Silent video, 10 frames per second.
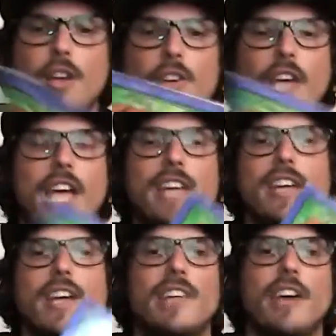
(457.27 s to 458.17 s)
Okay,
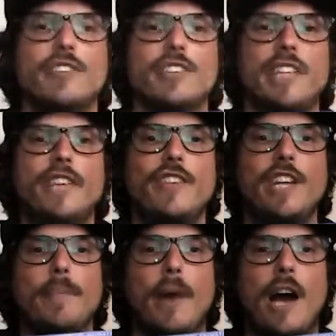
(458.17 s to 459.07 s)
there's the
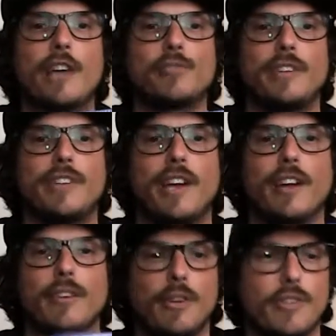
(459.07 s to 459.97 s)
DVD box right there.
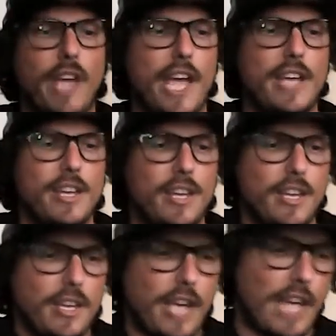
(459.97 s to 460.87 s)
Okay,
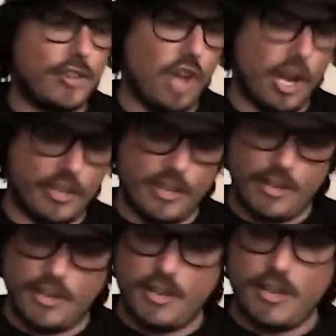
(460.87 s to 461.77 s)
and look,
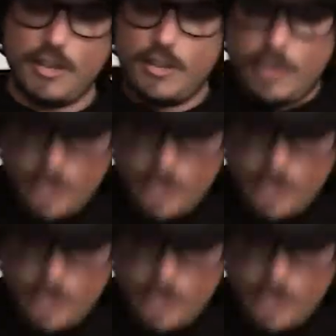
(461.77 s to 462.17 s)
you